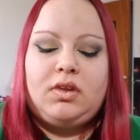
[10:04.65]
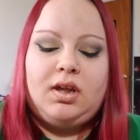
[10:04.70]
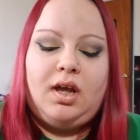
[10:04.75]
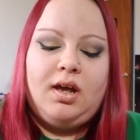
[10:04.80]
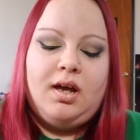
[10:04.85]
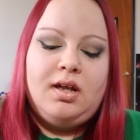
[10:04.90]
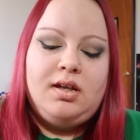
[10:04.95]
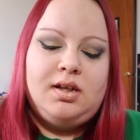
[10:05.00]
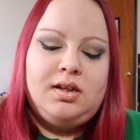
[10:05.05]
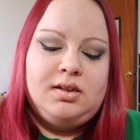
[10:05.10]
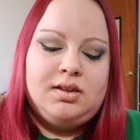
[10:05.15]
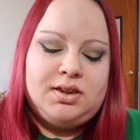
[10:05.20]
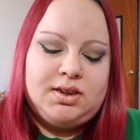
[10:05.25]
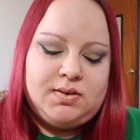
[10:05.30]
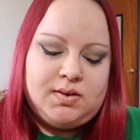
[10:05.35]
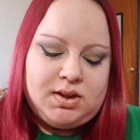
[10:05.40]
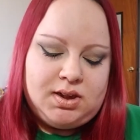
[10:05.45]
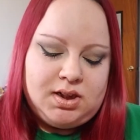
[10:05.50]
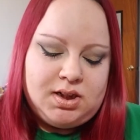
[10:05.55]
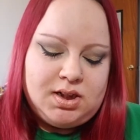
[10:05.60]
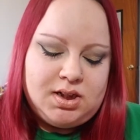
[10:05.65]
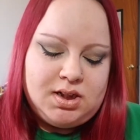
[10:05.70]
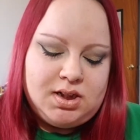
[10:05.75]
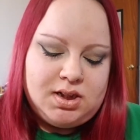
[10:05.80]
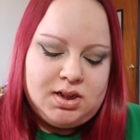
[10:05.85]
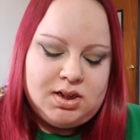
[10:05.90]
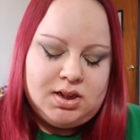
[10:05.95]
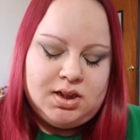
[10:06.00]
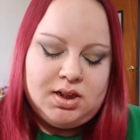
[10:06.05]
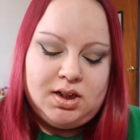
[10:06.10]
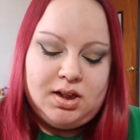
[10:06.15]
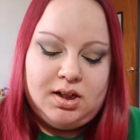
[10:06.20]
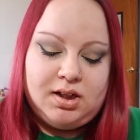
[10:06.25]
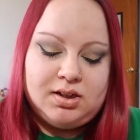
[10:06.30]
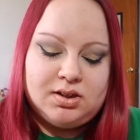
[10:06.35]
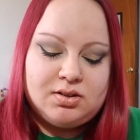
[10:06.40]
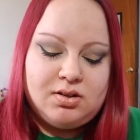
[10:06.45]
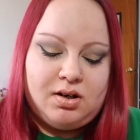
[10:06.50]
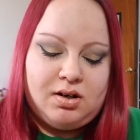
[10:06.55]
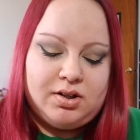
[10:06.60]
And then this one is
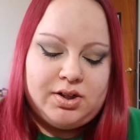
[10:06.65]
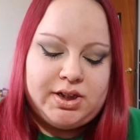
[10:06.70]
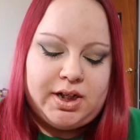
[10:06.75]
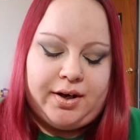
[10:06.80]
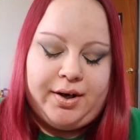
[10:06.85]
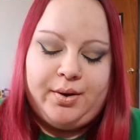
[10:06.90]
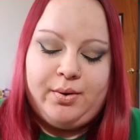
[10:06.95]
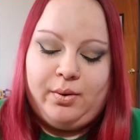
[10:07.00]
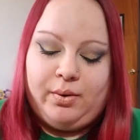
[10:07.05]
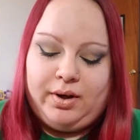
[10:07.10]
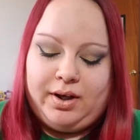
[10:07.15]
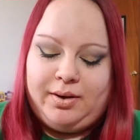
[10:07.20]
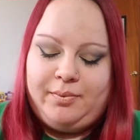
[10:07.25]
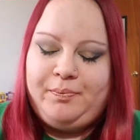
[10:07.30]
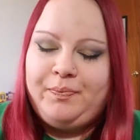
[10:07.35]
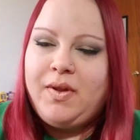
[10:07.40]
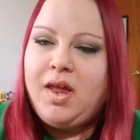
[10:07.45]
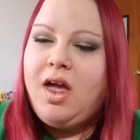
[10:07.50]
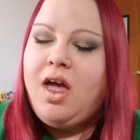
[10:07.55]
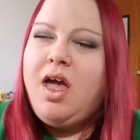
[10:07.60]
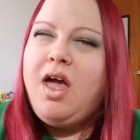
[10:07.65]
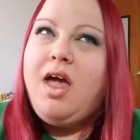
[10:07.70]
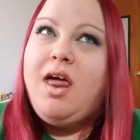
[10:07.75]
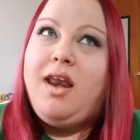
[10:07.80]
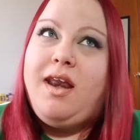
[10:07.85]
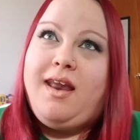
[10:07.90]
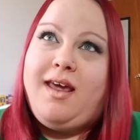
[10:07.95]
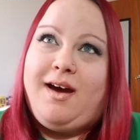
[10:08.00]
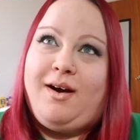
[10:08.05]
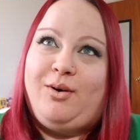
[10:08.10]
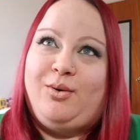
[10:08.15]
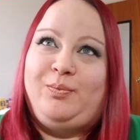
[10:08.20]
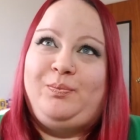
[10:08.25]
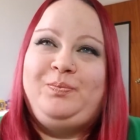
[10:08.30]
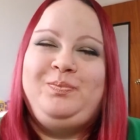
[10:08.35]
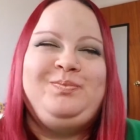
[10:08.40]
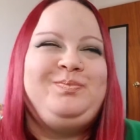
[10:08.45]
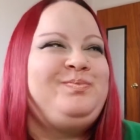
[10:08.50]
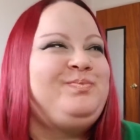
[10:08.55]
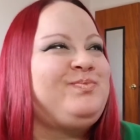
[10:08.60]
called Cherry Cola. Now,
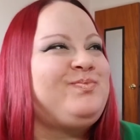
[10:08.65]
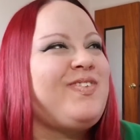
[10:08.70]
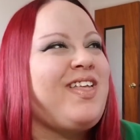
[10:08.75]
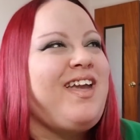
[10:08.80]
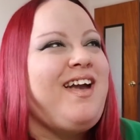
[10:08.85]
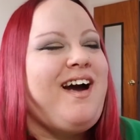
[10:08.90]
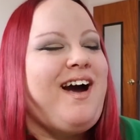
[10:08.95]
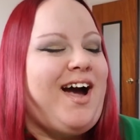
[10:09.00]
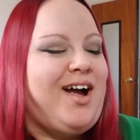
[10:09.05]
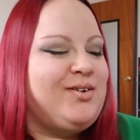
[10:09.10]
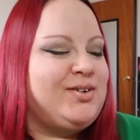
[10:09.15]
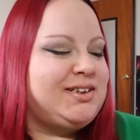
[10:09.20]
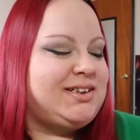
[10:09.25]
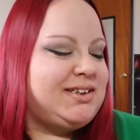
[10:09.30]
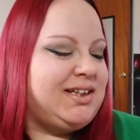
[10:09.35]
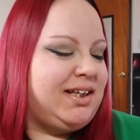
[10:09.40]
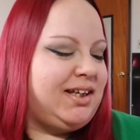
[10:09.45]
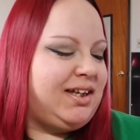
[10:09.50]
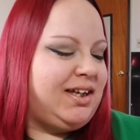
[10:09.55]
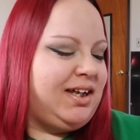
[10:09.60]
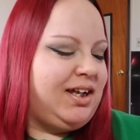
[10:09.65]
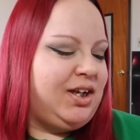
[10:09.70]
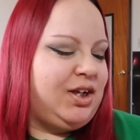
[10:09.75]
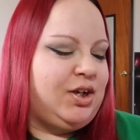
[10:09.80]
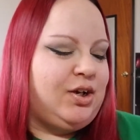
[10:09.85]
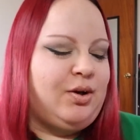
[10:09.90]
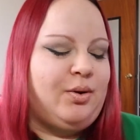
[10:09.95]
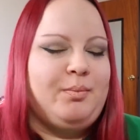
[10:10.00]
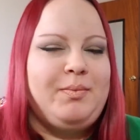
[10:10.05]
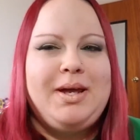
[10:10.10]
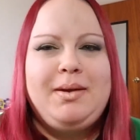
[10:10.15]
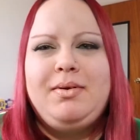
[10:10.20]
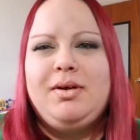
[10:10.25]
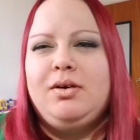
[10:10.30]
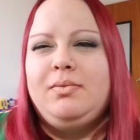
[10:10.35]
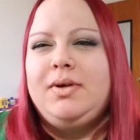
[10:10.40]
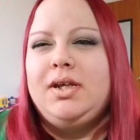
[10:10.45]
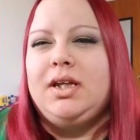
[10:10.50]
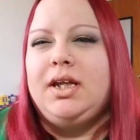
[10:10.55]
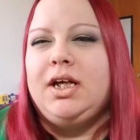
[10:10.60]
I was thinking, you know, maybe it'll
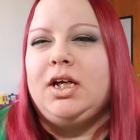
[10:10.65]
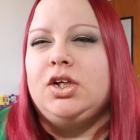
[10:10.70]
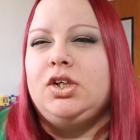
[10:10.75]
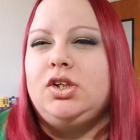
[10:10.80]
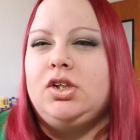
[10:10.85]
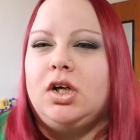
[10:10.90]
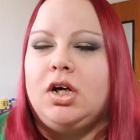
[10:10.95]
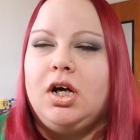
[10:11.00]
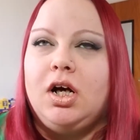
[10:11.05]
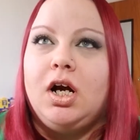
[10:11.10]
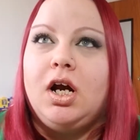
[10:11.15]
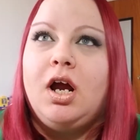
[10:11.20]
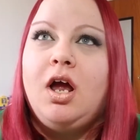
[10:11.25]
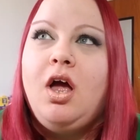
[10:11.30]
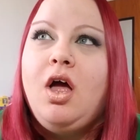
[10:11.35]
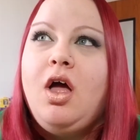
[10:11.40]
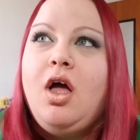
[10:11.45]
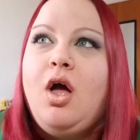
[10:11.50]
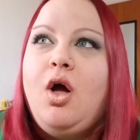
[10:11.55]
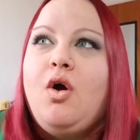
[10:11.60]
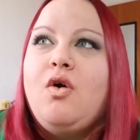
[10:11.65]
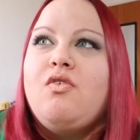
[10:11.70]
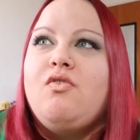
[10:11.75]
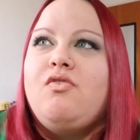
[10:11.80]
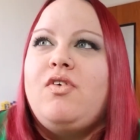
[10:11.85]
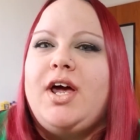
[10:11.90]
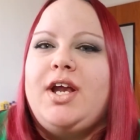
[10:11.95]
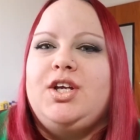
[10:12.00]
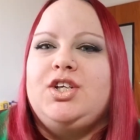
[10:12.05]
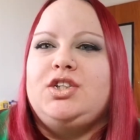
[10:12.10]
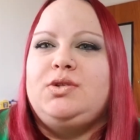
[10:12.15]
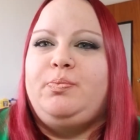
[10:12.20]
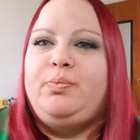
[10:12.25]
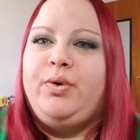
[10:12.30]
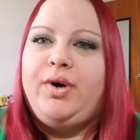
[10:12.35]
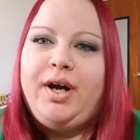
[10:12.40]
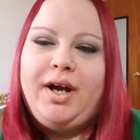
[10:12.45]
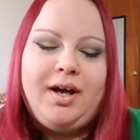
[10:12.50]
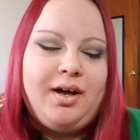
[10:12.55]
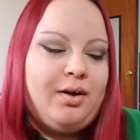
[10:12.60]
be like a dark reddish
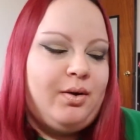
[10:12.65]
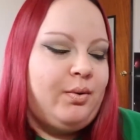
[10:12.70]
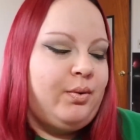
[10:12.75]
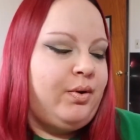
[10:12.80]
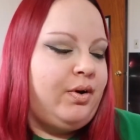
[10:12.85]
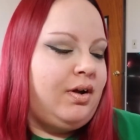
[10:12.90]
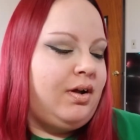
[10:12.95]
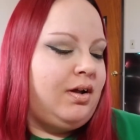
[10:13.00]
brown.